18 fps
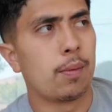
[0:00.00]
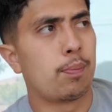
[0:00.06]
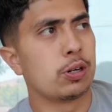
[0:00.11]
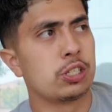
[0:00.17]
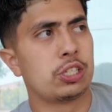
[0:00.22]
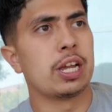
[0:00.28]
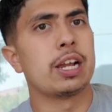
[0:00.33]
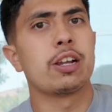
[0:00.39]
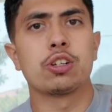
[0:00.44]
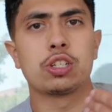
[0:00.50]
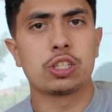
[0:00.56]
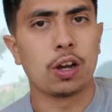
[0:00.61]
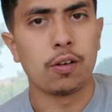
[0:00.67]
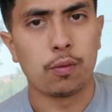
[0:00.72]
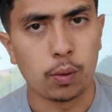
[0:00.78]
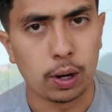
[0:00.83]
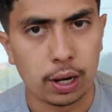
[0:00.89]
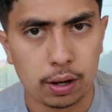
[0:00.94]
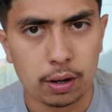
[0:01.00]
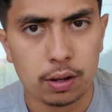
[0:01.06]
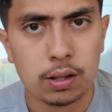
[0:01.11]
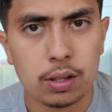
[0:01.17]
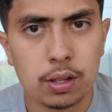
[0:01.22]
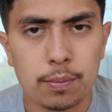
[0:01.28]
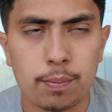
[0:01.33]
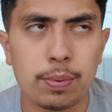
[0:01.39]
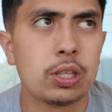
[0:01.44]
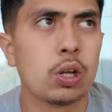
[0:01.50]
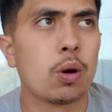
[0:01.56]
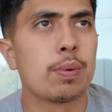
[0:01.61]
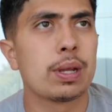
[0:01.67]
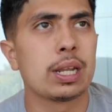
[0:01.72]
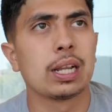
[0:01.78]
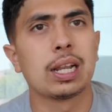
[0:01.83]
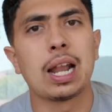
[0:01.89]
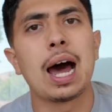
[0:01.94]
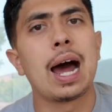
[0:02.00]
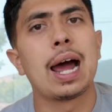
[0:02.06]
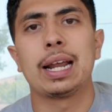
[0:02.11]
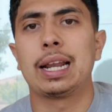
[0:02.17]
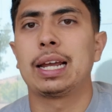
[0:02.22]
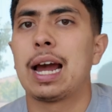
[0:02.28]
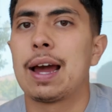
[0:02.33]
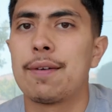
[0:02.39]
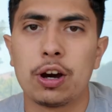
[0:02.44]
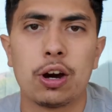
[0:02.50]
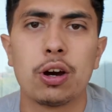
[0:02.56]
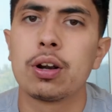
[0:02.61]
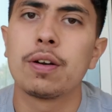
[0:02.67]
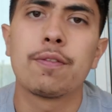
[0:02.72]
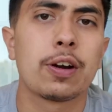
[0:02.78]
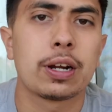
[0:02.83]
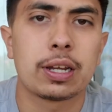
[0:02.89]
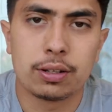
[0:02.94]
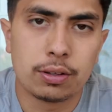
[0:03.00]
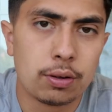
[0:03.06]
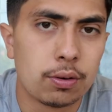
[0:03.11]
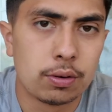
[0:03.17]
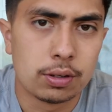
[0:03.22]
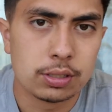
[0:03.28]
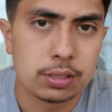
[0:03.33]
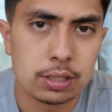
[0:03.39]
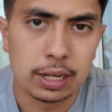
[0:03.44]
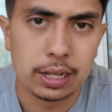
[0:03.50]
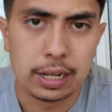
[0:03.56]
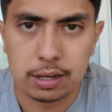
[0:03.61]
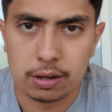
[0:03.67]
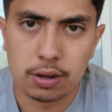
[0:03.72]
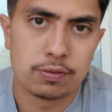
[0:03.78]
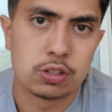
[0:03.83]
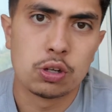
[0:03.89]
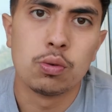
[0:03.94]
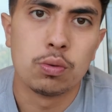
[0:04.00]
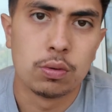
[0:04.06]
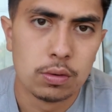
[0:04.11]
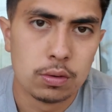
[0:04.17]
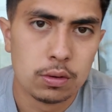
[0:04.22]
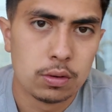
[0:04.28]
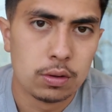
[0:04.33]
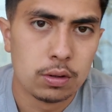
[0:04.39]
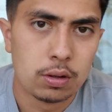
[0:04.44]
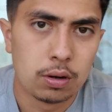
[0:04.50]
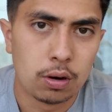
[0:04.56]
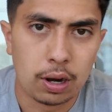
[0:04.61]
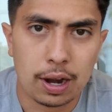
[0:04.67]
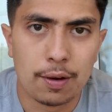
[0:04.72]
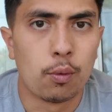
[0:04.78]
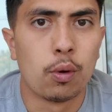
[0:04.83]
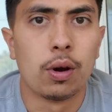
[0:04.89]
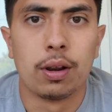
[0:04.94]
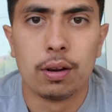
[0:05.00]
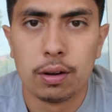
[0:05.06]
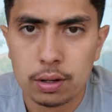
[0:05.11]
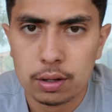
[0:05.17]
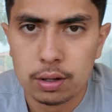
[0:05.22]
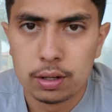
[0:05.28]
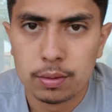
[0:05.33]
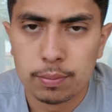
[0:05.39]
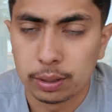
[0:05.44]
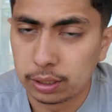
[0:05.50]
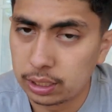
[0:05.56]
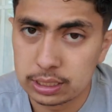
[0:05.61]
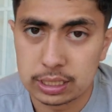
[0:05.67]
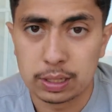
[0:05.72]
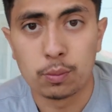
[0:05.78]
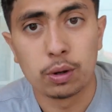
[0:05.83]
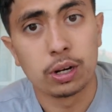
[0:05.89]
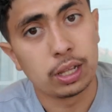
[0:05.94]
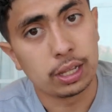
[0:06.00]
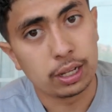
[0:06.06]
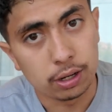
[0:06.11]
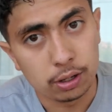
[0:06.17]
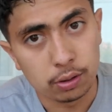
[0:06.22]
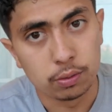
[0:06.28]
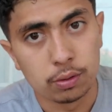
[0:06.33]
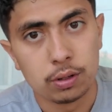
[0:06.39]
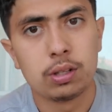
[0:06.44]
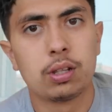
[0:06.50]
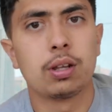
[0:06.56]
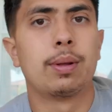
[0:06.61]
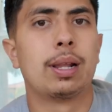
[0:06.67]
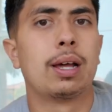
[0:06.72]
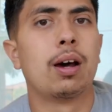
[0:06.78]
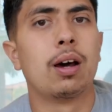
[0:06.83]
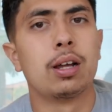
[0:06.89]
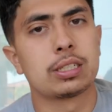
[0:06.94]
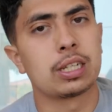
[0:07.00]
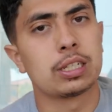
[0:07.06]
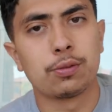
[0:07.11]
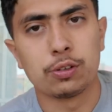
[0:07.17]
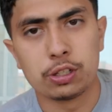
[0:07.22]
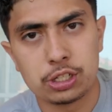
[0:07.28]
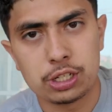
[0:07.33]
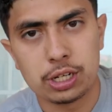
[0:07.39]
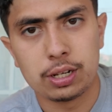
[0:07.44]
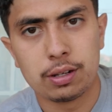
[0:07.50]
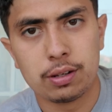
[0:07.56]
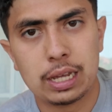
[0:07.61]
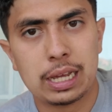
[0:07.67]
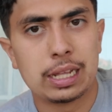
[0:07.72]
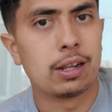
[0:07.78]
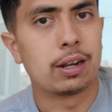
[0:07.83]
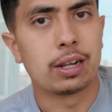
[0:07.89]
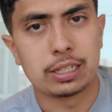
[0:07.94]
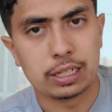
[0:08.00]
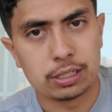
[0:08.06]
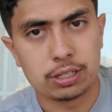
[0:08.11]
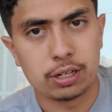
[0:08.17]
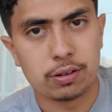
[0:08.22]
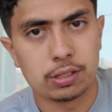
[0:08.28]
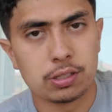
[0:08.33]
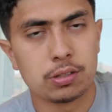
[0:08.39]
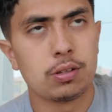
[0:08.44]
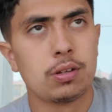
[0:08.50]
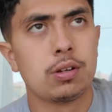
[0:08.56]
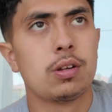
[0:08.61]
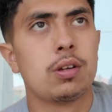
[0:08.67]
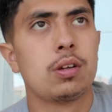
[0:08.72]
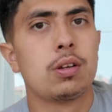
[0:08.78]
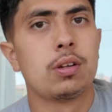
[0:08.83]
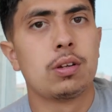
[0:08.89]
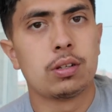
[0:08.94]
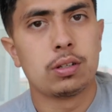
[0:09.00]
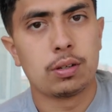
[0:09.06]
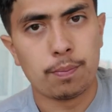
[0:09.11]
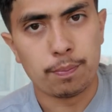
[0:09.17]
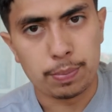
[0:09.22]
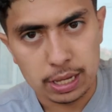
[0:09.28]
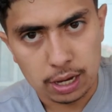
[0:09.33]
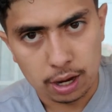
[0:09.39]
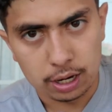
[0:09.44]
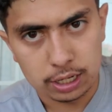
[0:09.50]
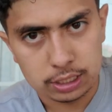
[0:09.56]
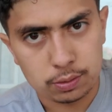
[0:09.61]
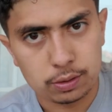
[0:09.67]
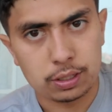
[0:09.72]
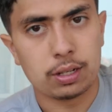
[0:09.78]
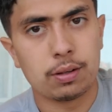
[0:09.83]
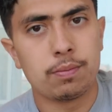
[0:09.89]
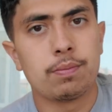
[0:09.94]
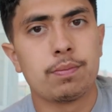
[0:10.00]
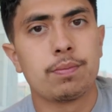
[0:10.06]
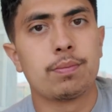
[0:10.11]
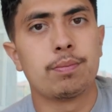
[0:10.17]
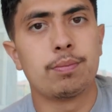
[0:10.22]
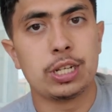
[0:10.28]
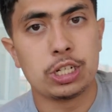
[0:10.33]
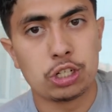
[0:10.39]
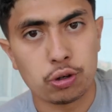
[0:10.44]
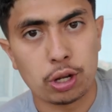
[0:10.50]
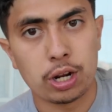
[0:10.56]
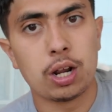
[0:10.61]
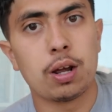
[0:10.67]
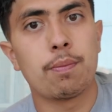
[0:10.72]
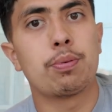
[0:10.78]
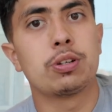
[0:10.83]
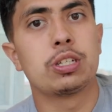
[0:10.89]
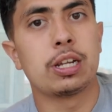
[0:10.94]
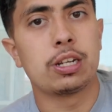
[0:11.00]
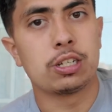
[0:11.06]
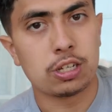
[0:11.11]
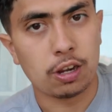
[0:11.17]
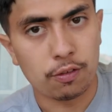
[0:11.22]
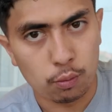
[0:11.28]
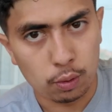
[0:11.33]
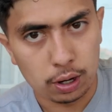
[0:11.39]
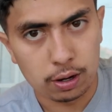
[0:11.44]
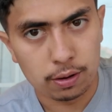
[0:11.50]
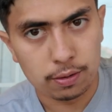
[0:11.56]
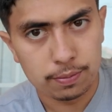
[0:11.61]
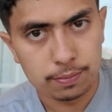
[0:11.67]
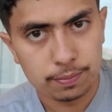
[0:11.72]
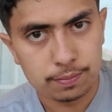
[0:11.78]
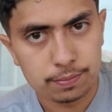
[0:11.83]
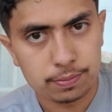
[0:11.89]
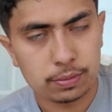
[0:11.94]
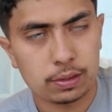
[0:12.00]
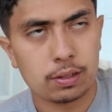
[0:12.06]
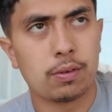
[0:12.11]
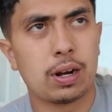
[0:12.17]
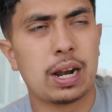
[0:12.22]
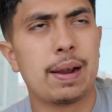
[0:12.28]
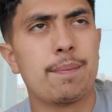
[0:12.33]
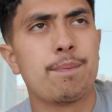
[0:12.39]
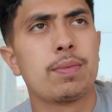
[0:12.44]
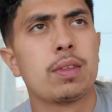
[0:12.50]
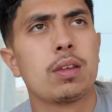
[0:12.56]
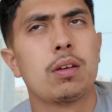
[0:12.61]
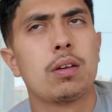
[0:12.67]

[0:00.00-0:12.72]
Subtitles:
present yourself well, but don't be lying like I have 100 fucking doors and then you have 2 or I have 1, because then what are they gonna do? They'll be like, oh, this guy's full of shit, and then I take you serious. Be honest with them, be straight up, present yourself well, right?